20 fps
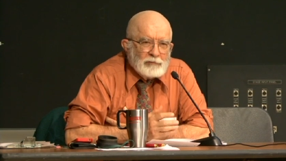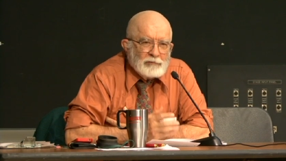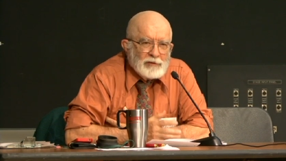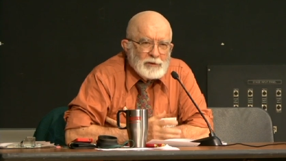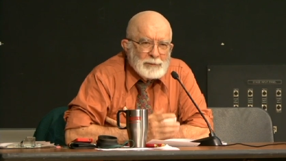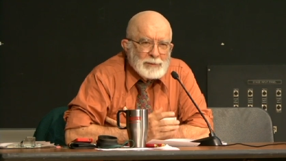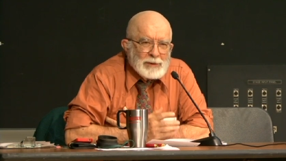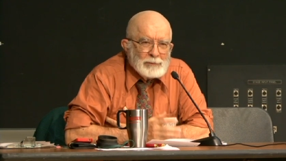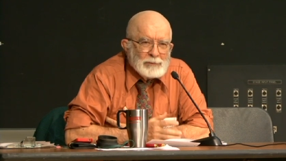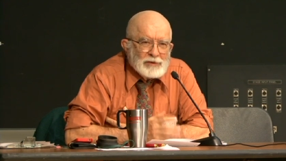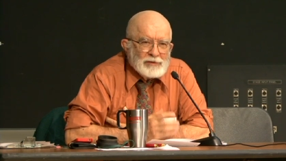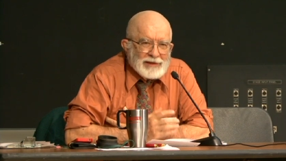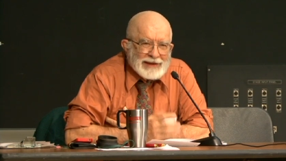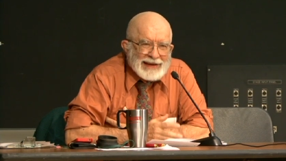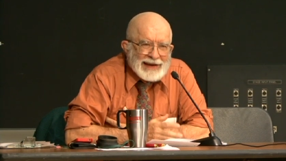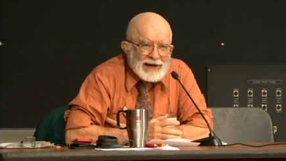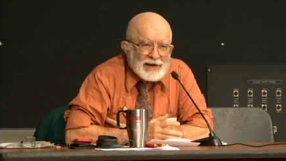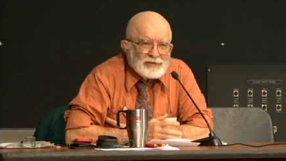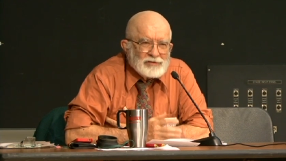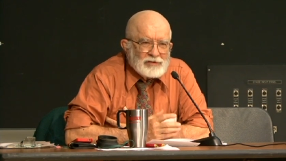And remember, the
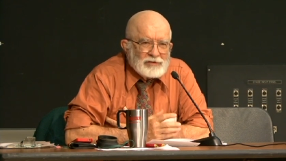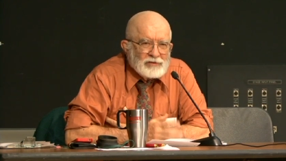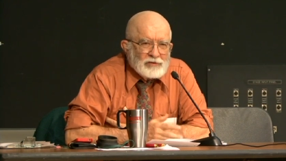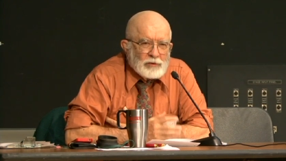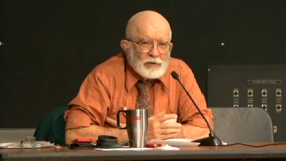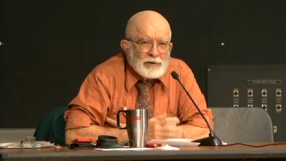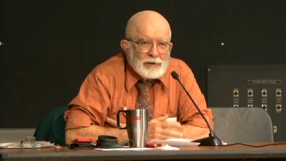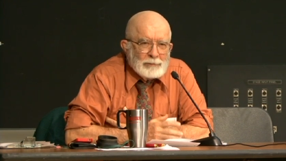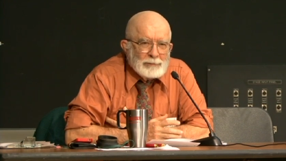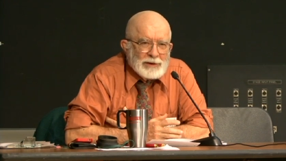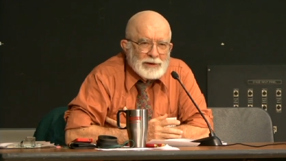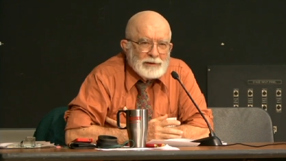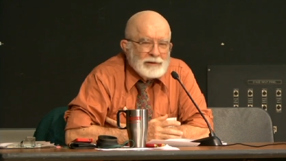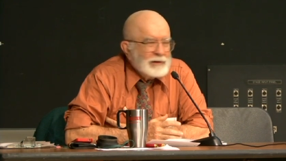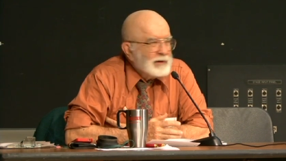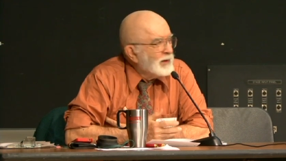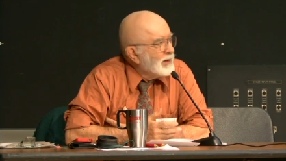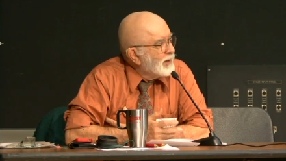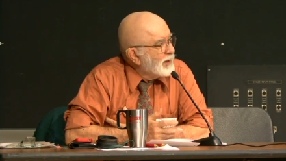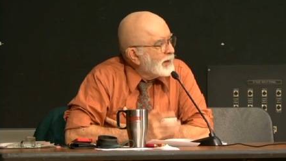gas is going to
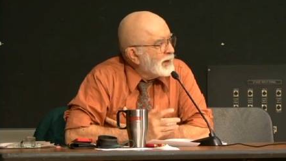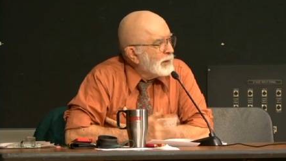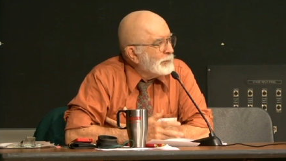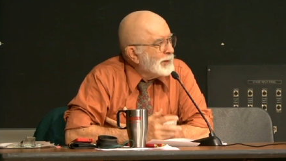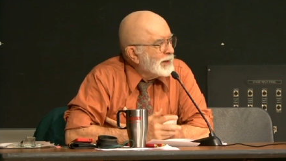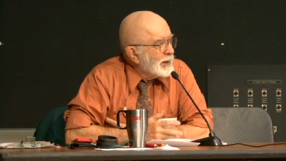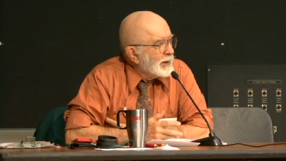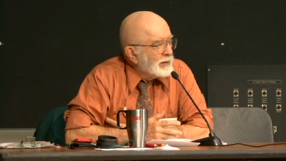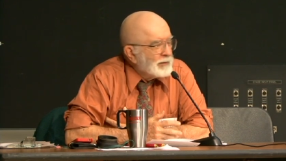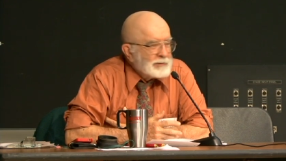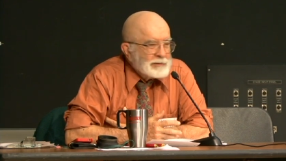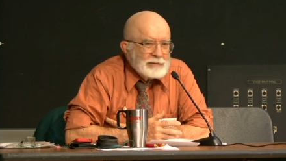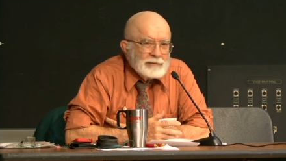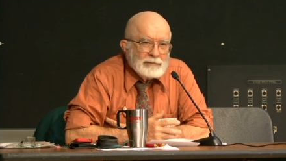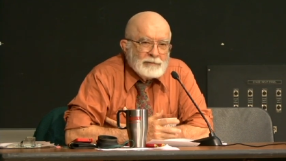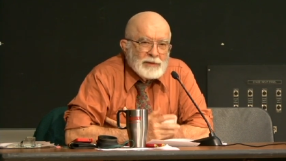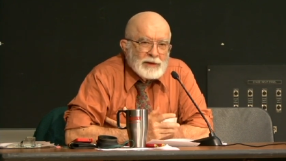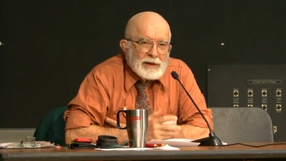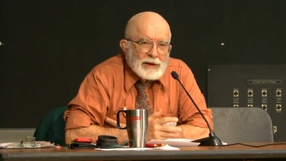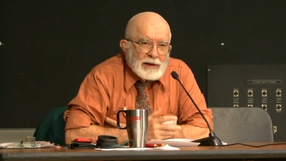be coming out
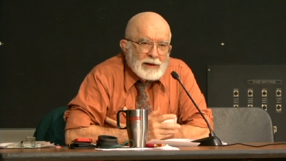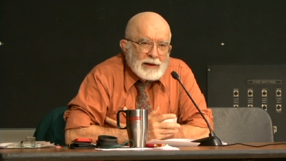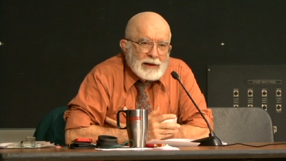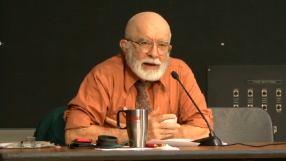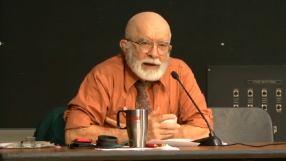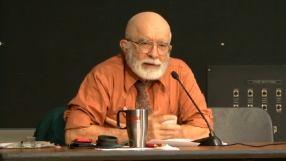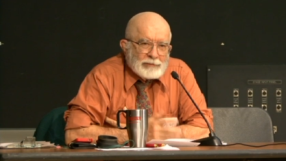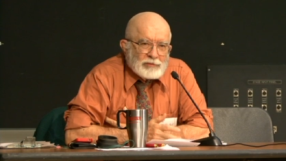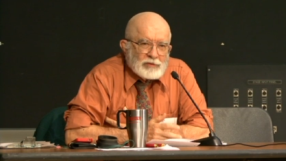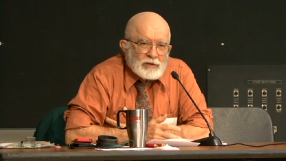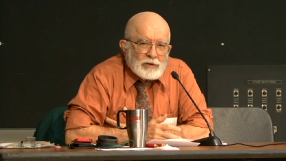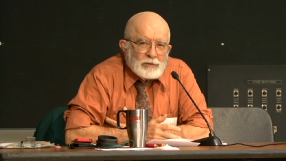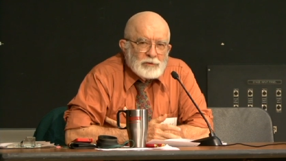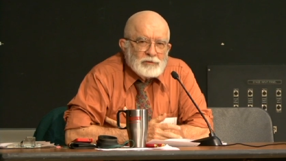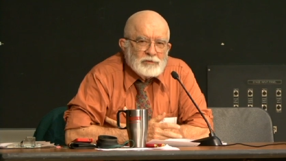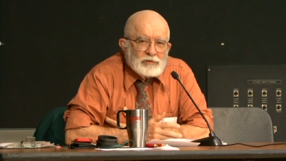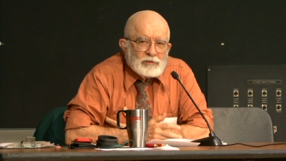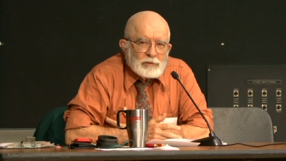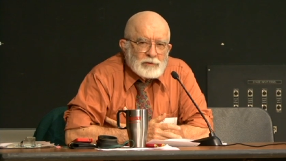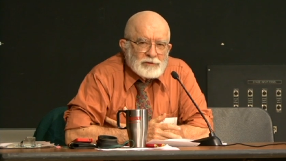at
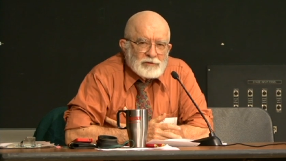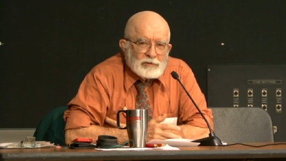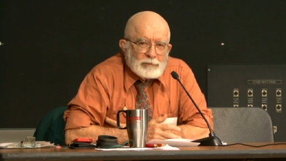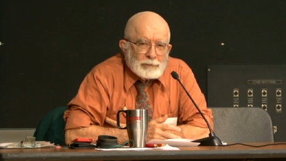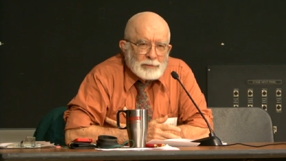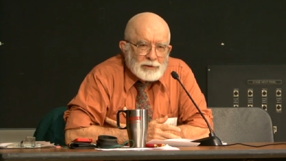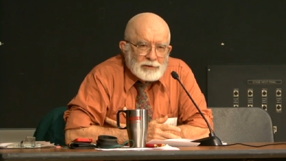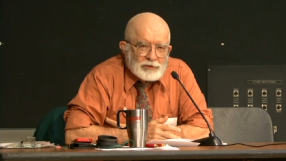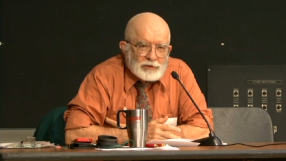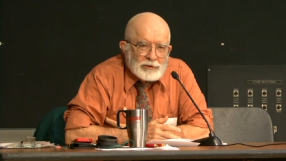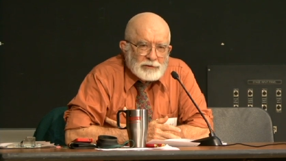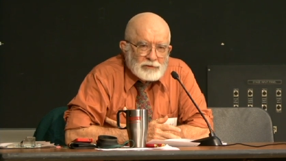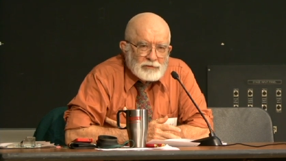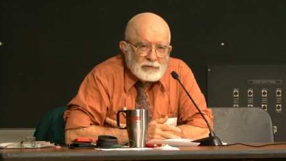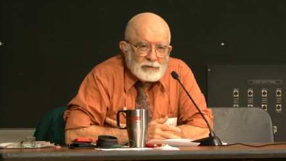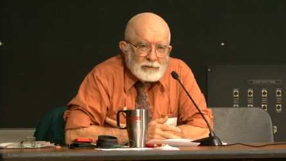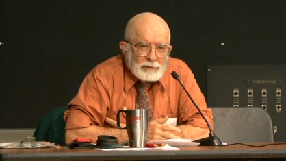those sorts of pressures.